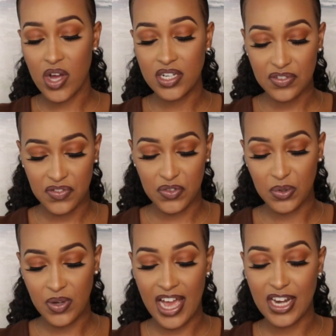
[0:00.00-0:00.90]

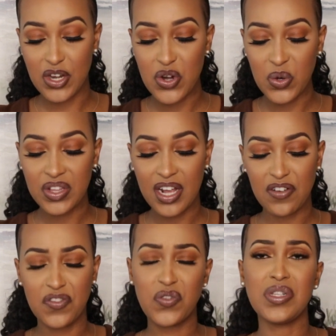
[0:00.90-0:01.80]
wonderful. I know
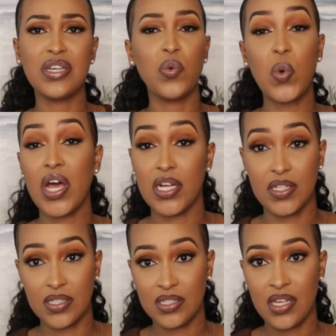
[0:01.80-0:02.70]
that fully
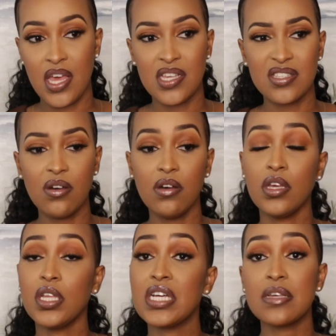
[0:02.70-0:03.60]
well. So
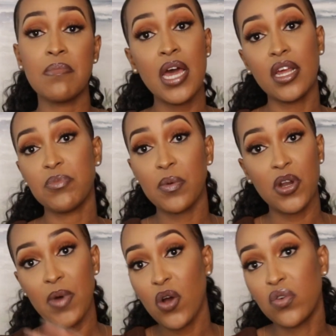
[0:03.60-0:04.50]
it doesn't matter if you're
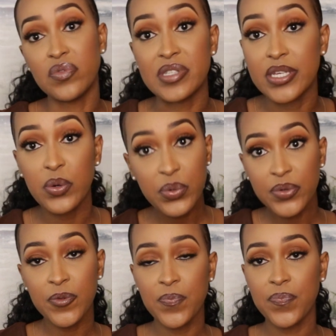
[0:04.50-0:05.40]
going to say,
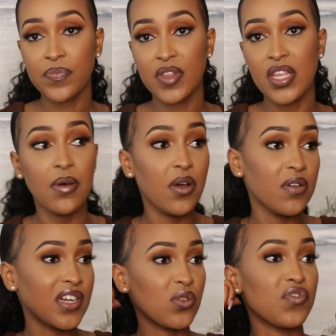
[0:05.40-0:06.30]
you're
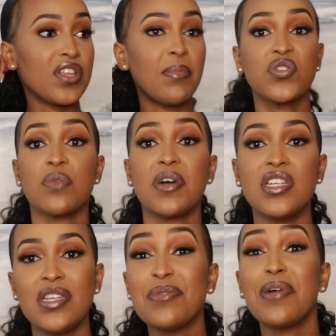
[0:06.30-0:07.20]
going to say,
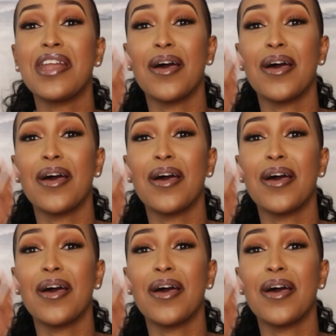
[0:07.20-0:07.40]
you're